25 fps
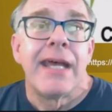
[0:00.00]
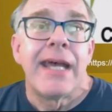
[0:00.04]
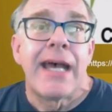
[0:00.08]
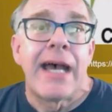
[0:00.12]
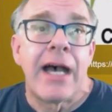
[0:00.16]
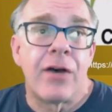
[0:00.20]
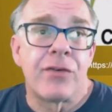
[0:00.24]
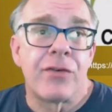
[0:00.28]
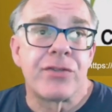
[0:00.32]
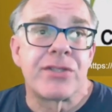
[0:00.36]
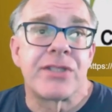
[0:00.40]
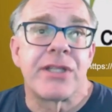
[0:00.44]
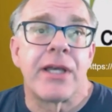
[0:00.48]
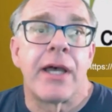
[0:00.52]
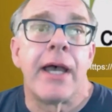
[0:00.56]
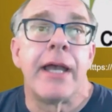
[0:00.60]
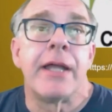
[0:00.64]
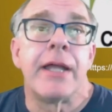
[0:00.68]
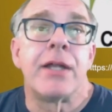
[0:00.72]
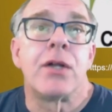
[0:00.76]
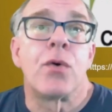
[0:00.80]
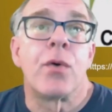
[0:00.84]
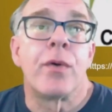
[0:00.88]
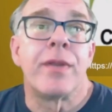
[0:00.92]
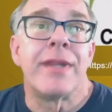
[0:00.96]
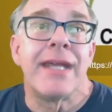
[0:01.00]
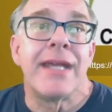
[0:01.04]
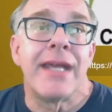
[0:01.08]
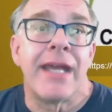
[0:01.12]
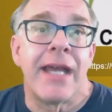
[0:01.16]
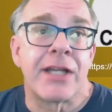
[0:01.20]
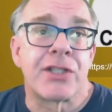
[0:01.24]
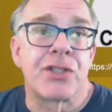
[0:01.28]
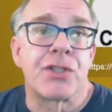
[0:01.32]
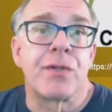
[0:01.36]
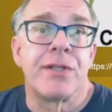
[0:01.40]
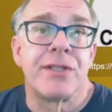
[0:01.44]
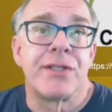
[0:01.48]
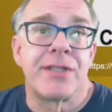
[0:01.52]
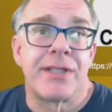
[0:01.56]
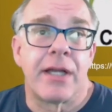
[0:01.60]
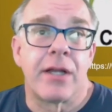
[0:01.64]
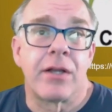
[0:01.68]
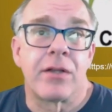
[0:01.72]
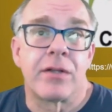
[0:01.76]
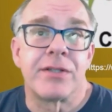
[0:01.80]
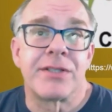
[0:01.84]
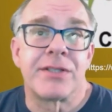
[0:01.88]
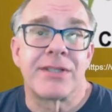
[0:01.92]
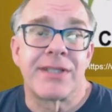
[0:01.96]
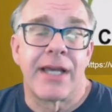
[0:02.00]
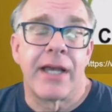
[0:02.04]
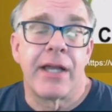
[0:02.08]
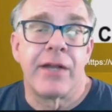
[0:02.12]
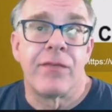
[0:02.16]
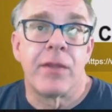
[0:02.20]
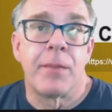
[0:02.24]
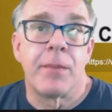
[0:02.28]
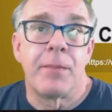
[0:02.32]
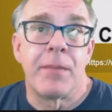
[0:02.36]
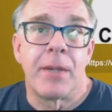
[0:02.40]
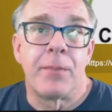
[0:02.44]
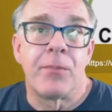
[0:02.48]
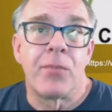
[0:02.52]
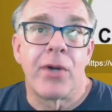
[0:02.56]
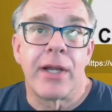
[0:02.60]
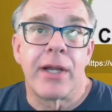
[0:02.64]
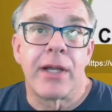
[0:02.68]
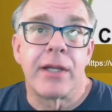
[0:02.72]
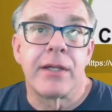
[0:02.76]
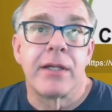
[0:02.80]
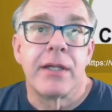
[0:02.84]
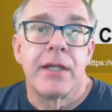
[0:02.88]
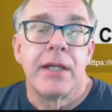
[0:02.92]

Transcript: outside or the extracellular side of the membrane.